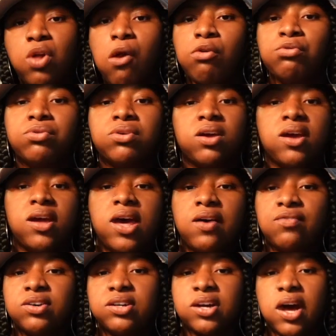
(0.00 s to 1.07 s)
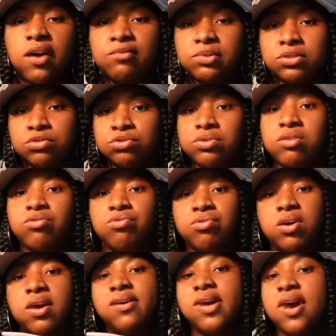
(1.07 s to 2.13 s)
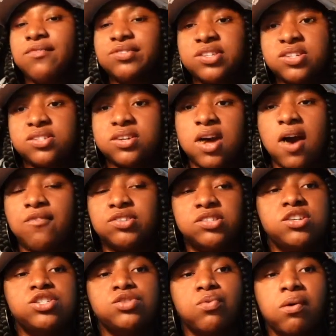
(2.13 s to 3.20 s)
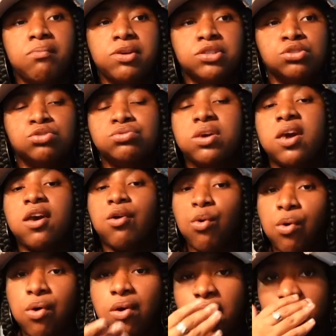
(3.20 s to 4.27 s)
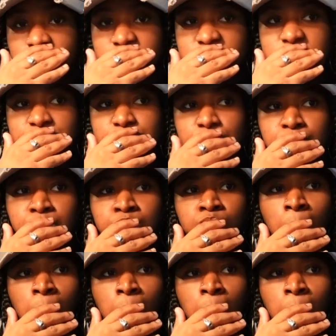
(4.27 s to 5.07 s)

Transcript: you can't have a you can't have a decent conversation with me. You can't hold conversation.